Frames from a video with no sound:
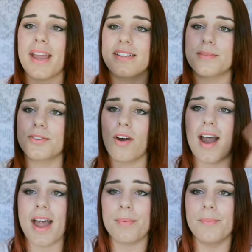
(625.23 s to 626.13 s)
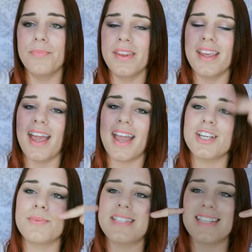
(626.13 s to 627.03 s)
and subscribe,
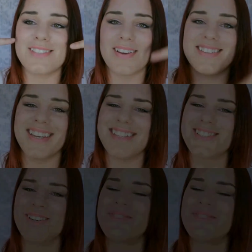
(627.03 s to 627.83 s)
and you'll be seeing this face again soon.